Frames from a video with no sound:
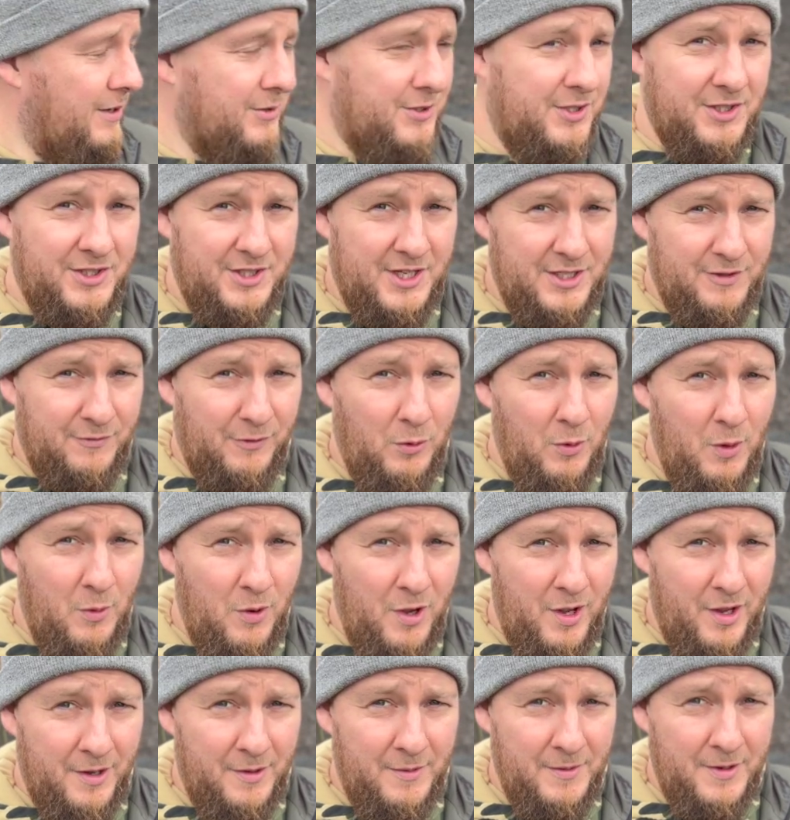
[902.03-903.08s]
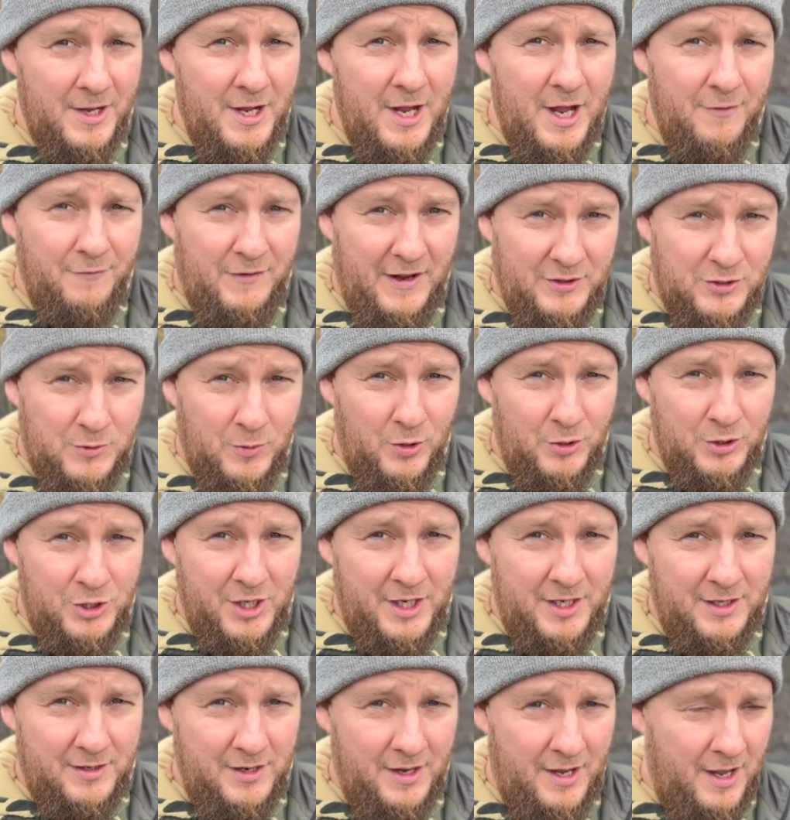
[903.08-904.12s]
successful we were. Thanks for
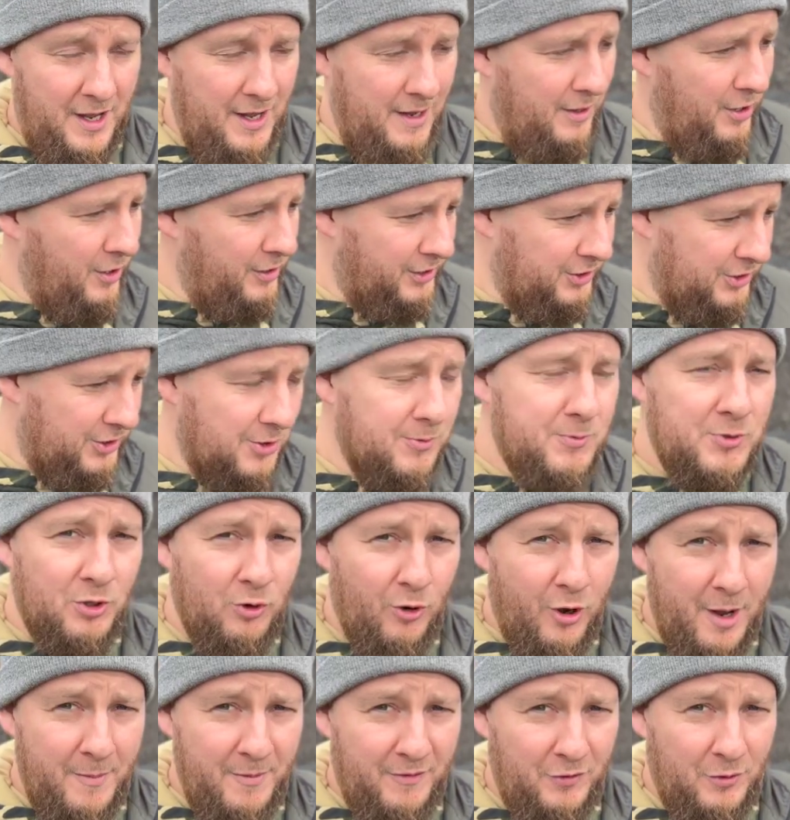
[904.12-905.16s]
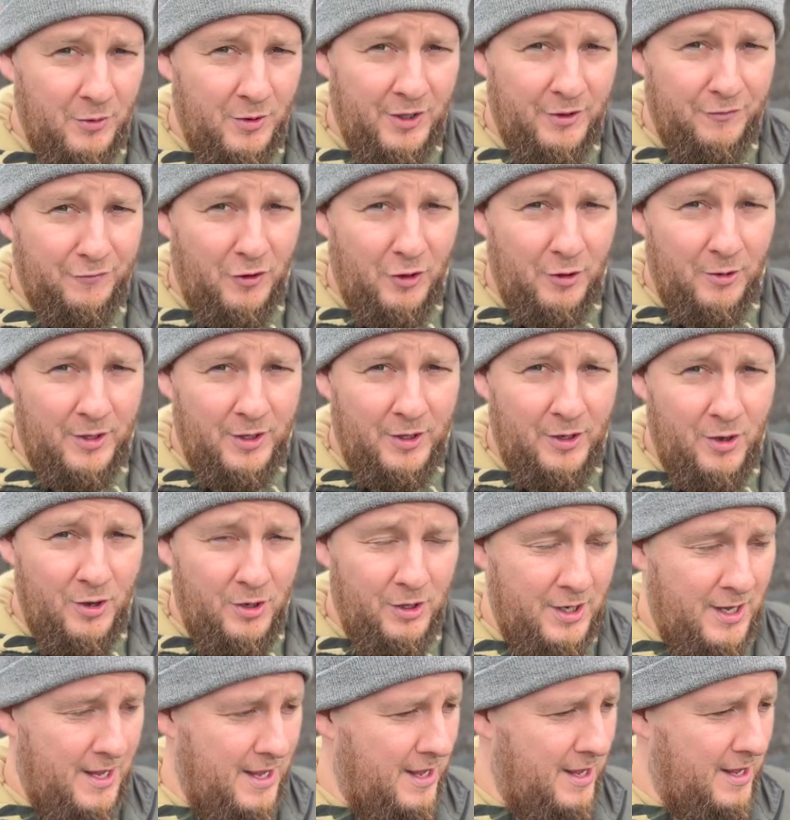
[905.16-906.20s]
watching. Like and subscribe if you want to follow
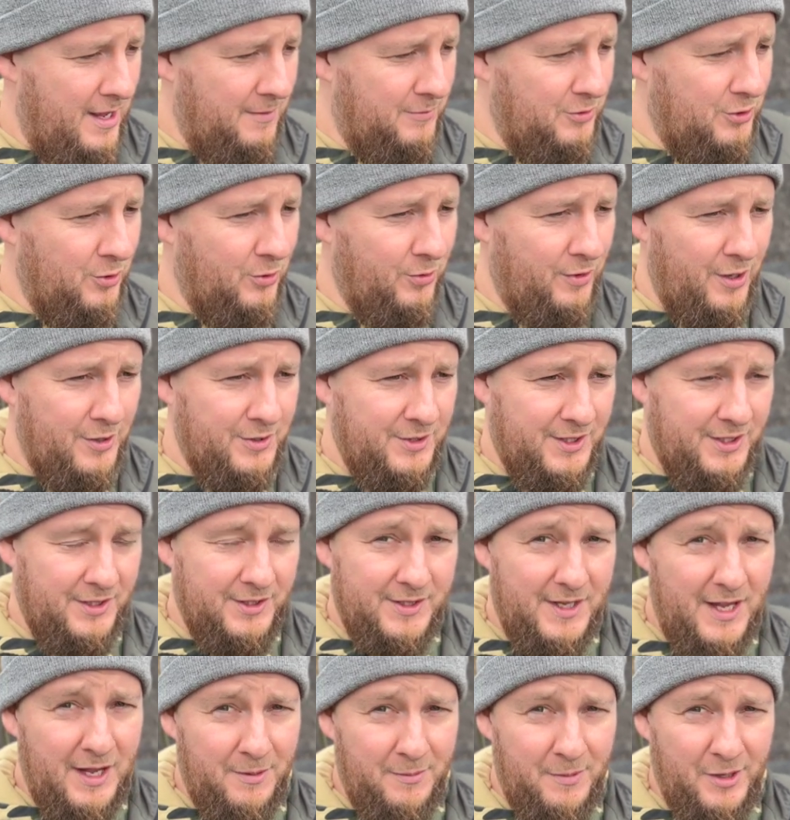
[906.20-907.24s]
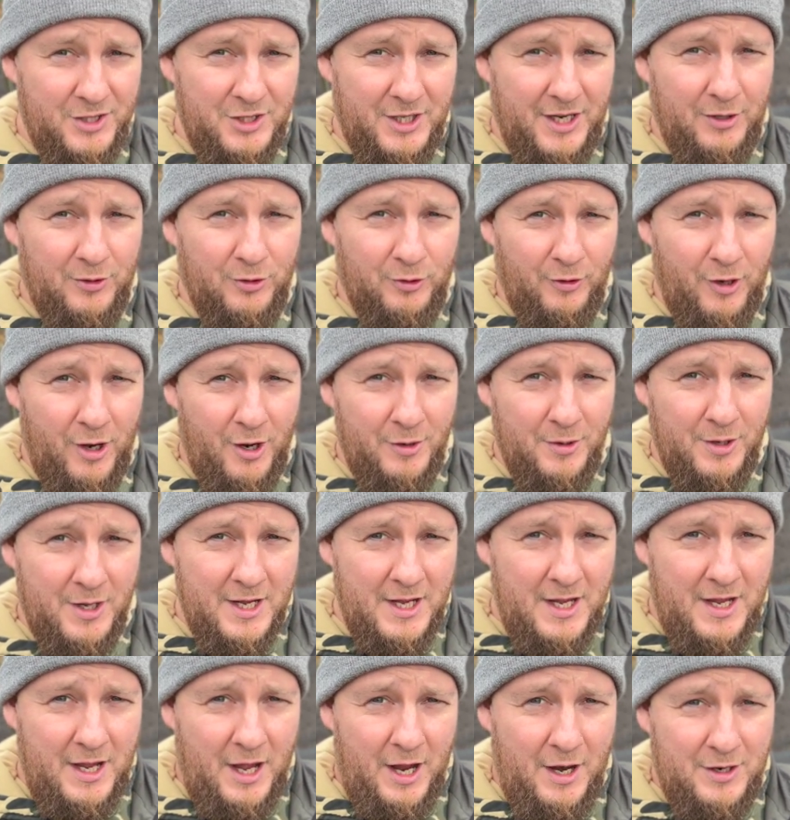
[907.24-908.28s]
along. Do all those things that help my channel grow.
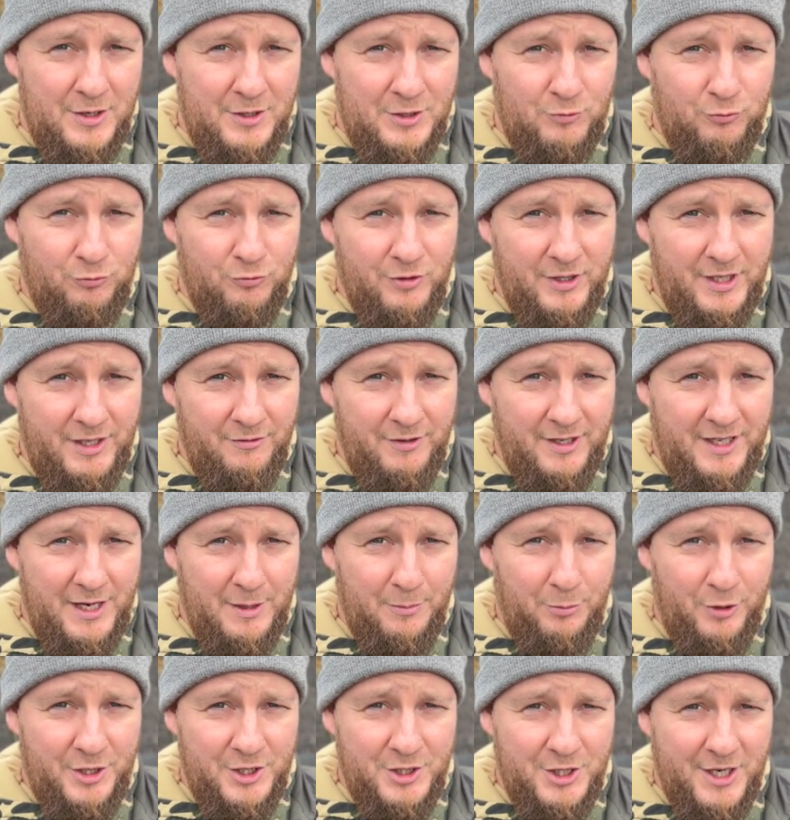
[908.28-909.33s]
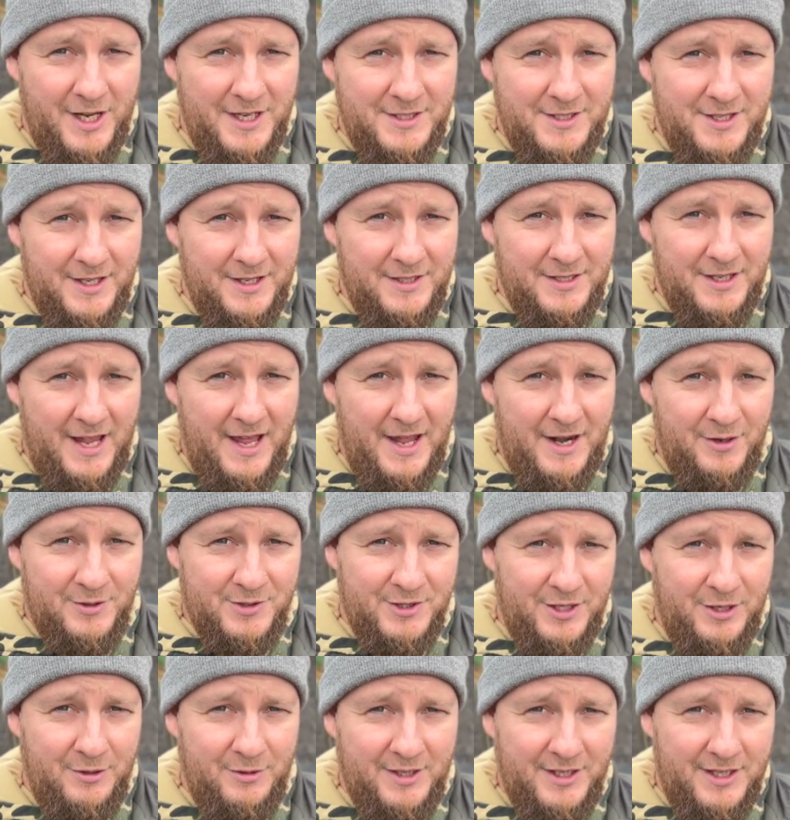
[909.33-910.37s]
It's really, really appreciated, and I'll
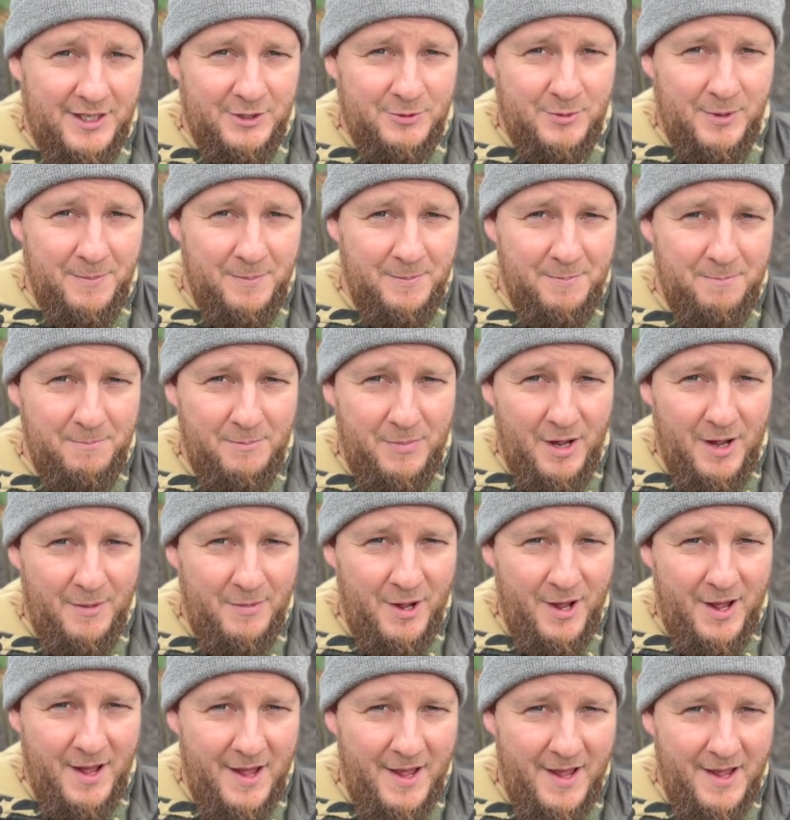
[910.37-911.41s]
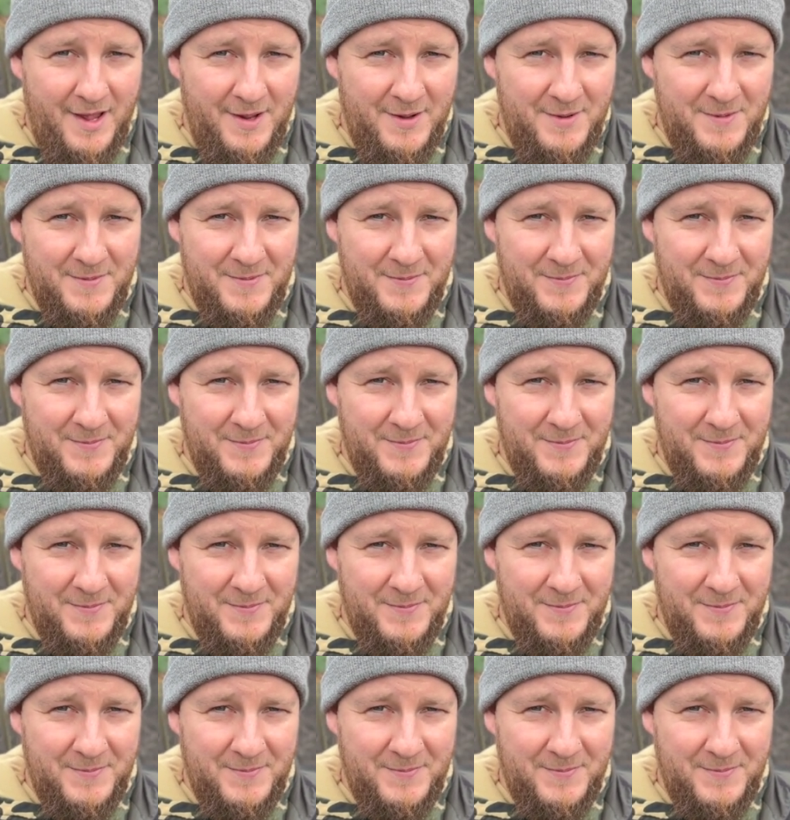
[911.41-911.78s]
see you in the next one. Bye bye.